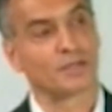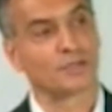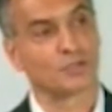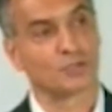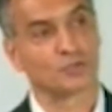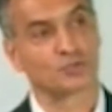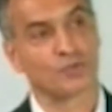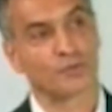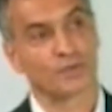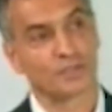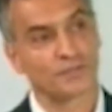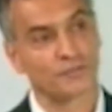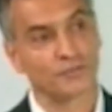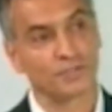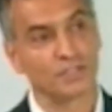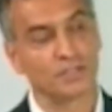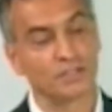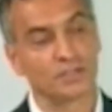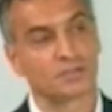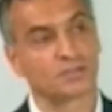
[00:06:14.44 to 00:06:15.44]
sort of
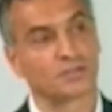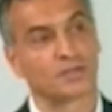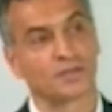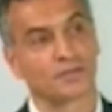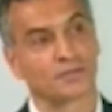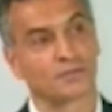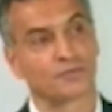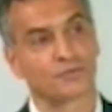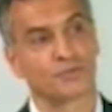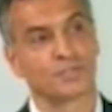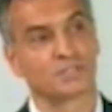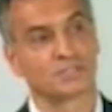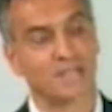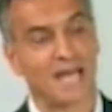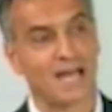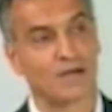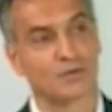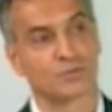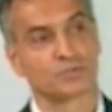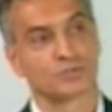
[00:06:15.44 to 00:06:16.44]
three
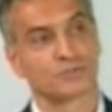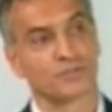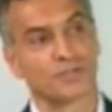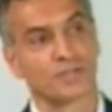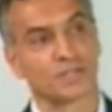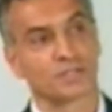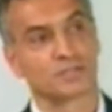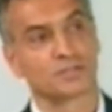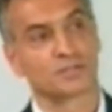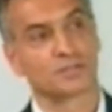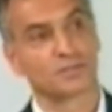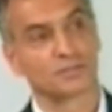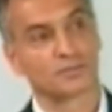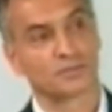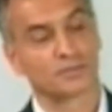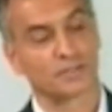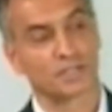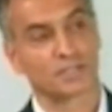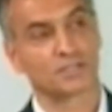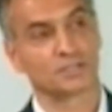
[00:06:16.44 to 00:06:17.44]
towers of
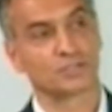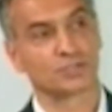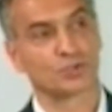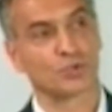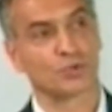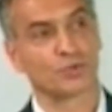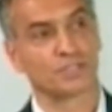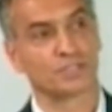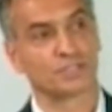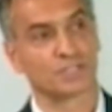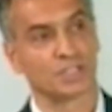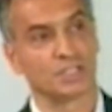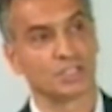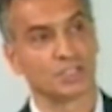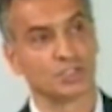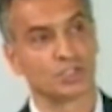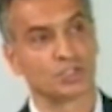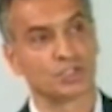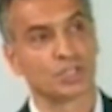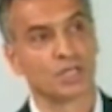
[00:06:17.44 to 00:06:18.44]
30 stories
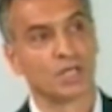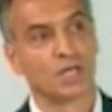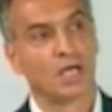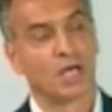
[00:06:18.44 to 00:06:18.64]
each,